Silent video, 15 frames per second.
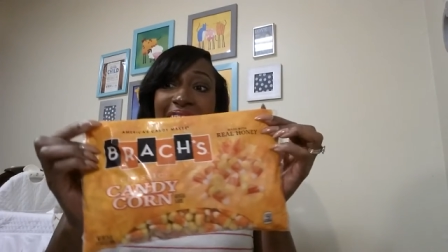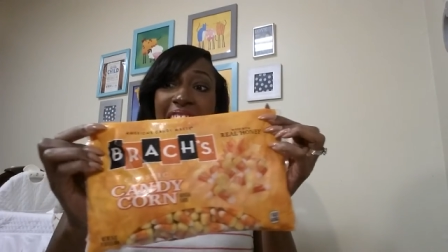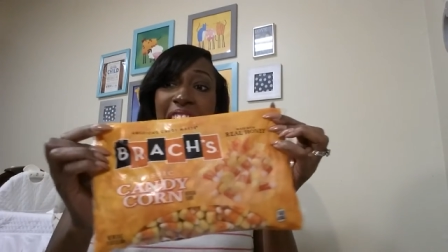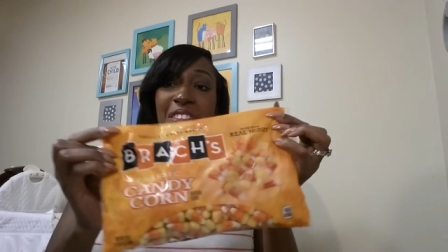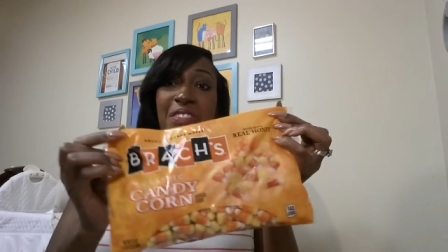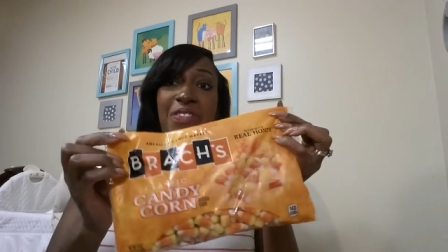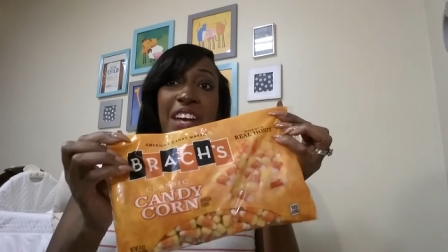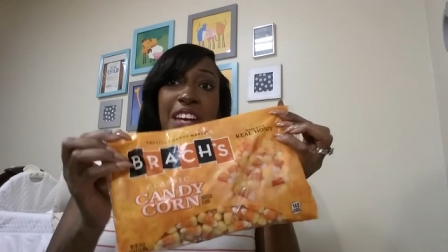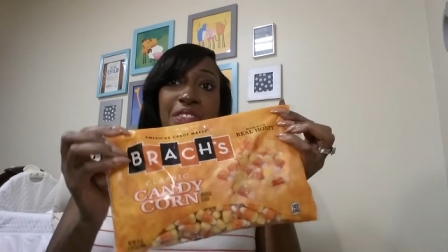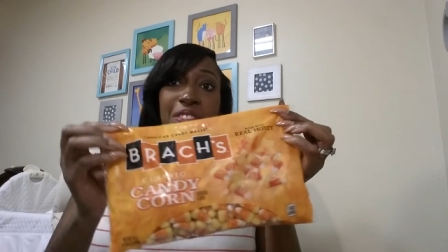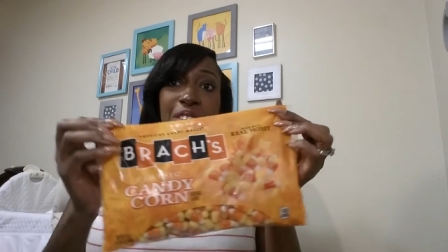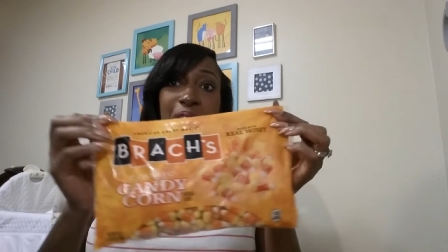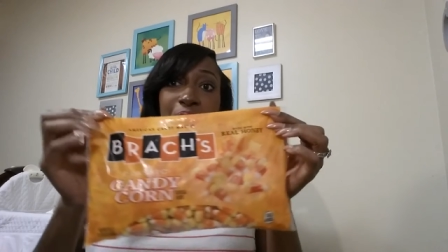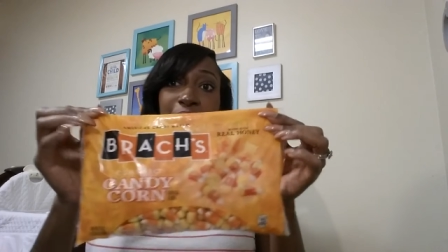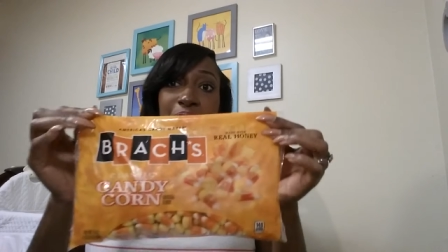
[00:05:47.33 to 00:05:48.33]
Our
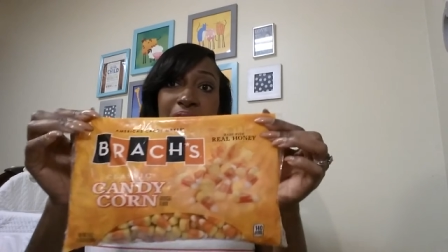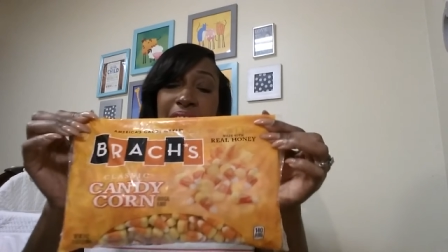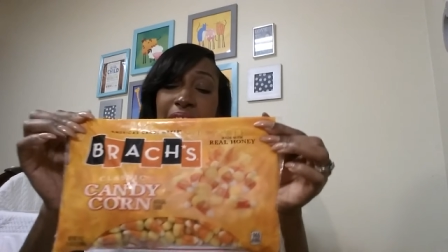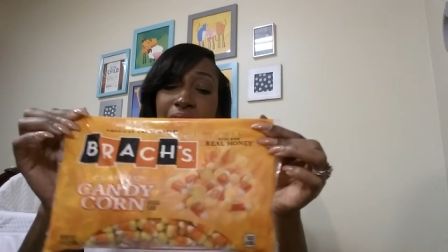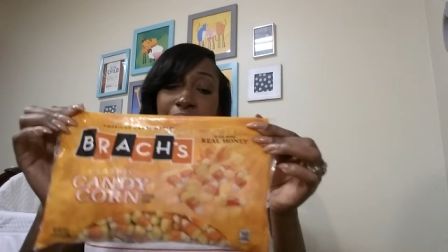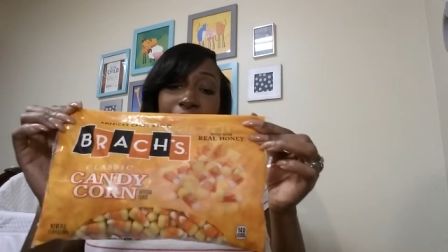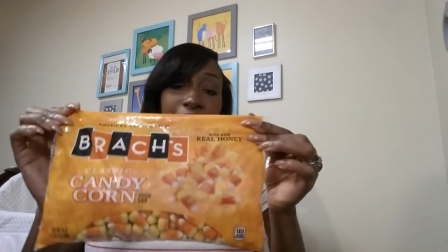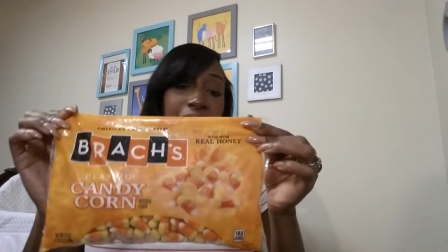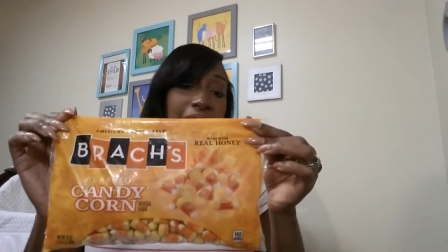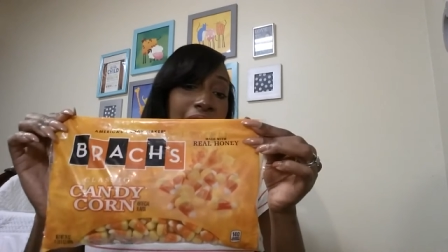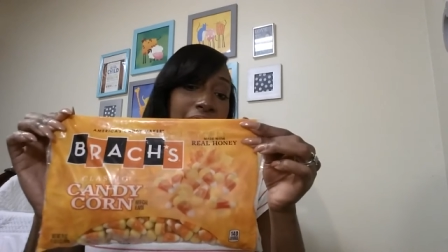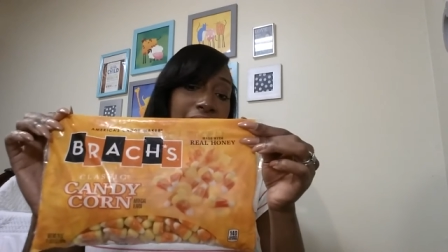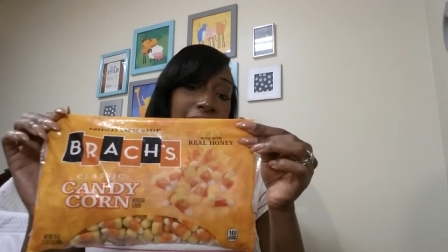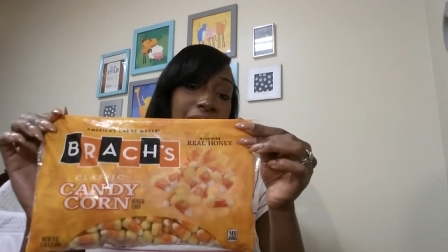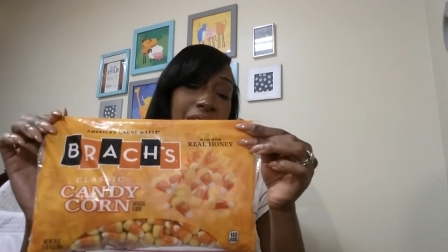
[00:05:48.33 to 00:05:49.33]
favorite. We go through
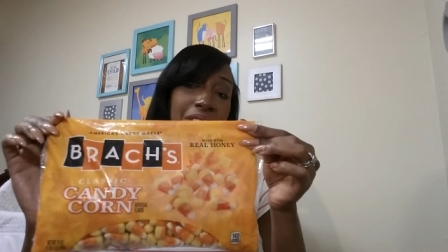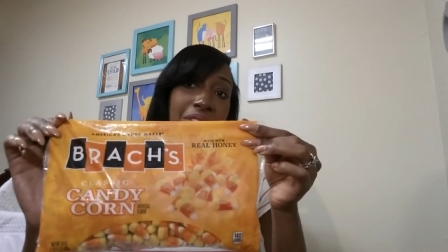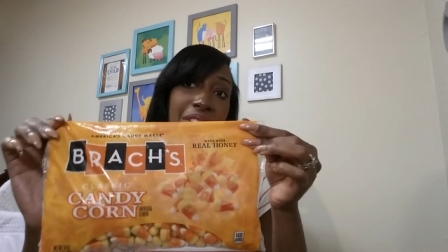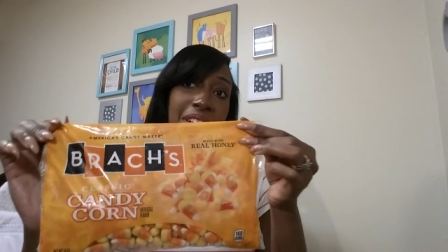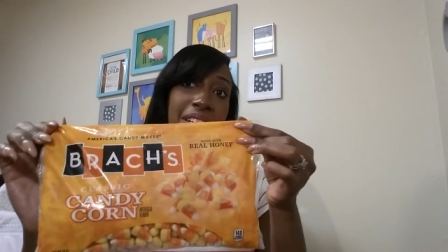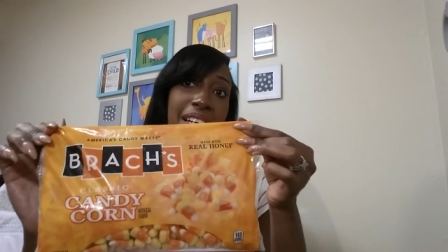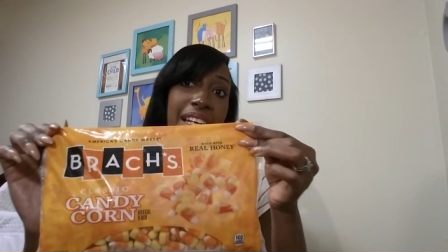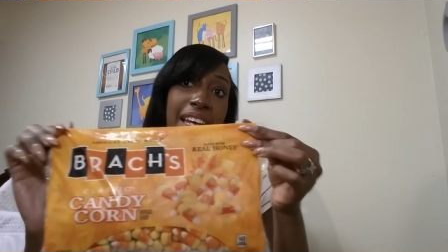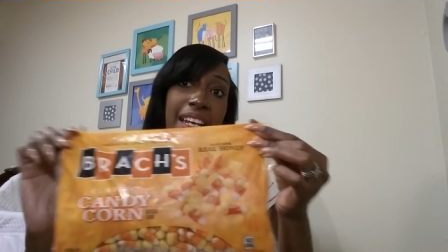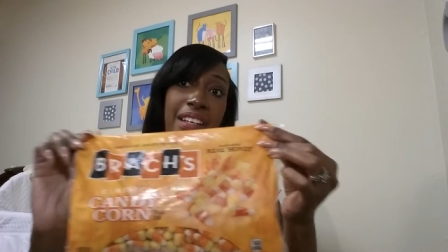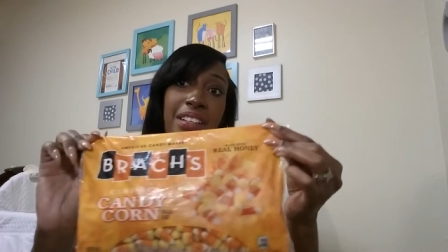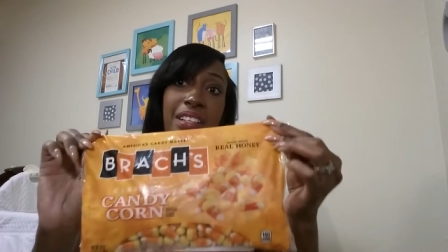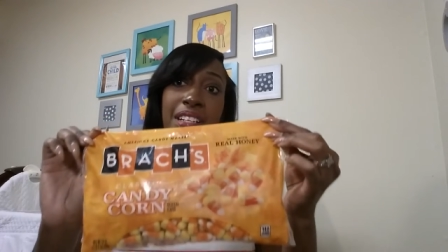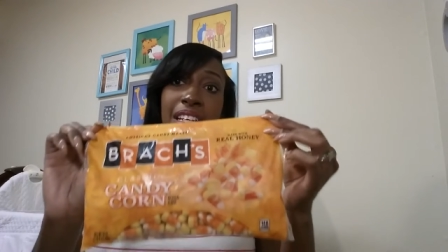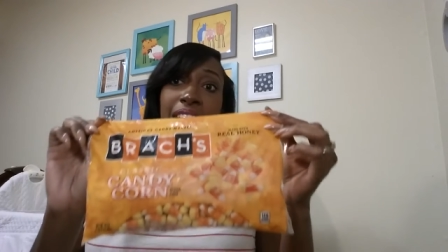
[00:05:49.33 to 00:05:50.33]
candy corns right here. I got
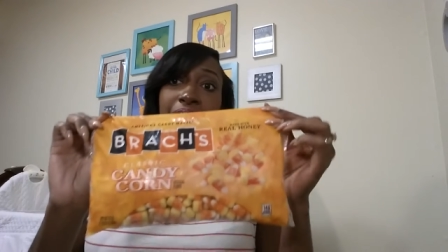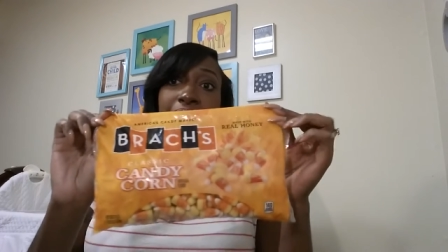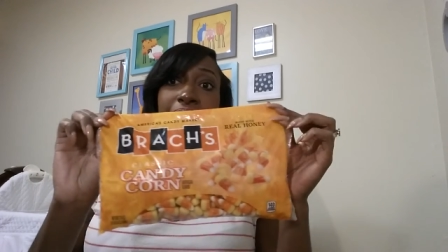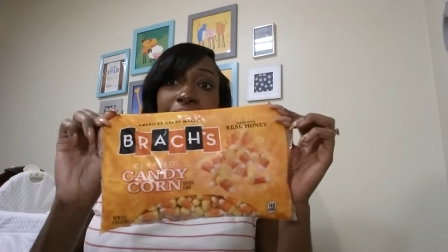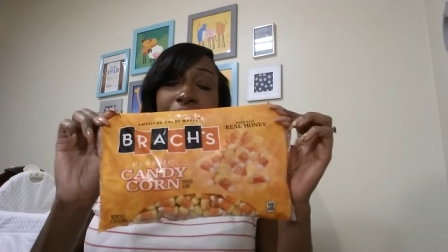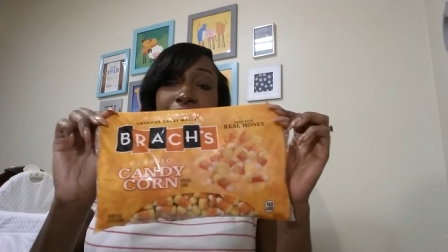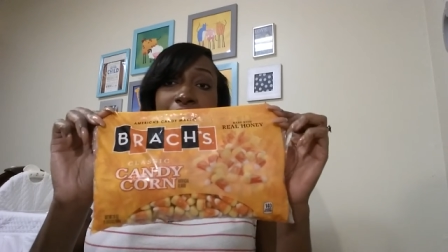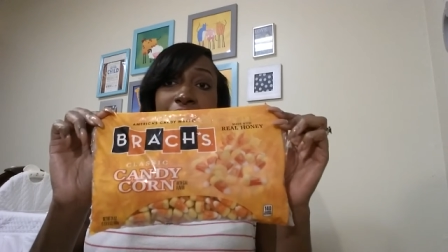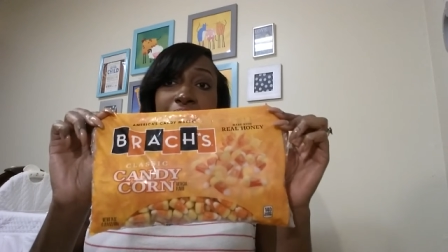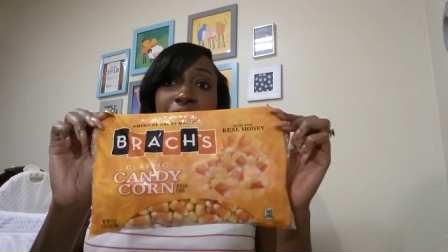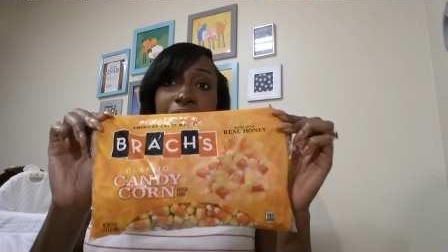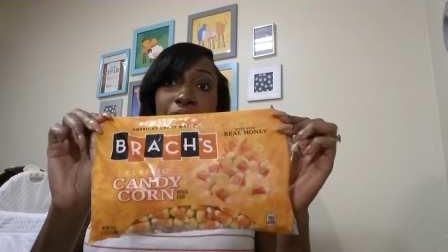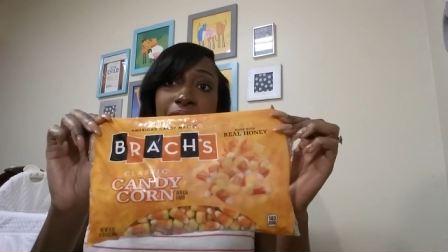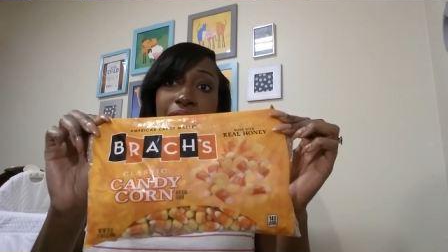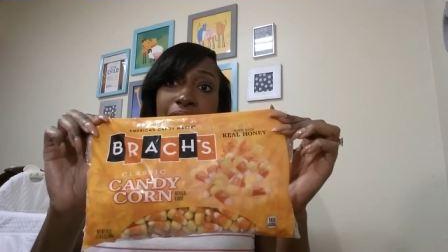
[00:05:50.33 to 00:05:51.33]
a candy
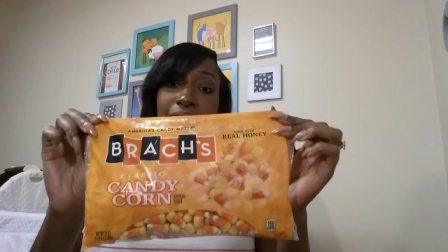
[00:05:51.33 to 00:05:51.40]
dish on the